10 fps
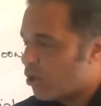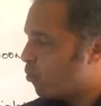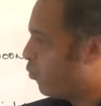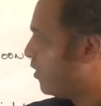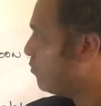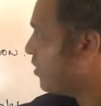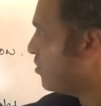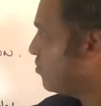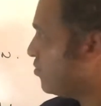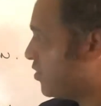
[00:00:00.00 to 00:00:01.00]
When we
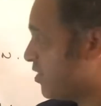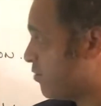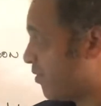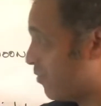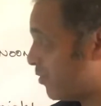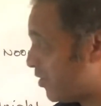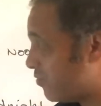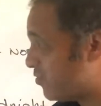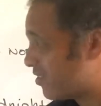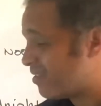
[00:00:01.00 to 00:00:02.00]
use this, we only
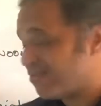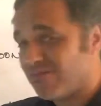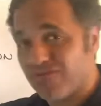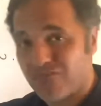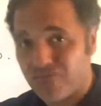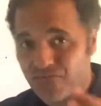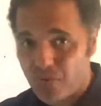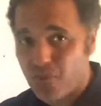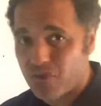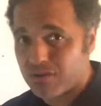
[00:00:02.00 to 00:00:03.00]
use it
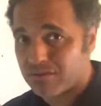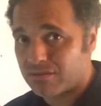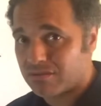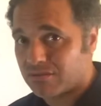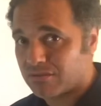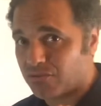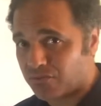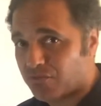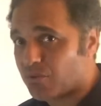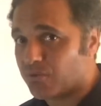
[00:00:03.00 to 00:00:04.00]
for
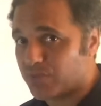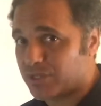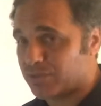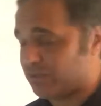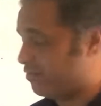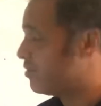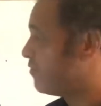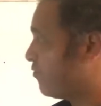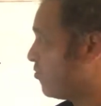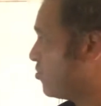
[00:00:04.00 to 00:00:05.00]
4 reasons.
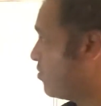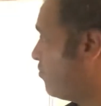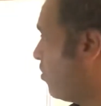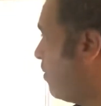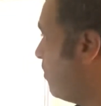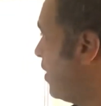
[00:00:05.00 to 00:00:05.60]
First of all,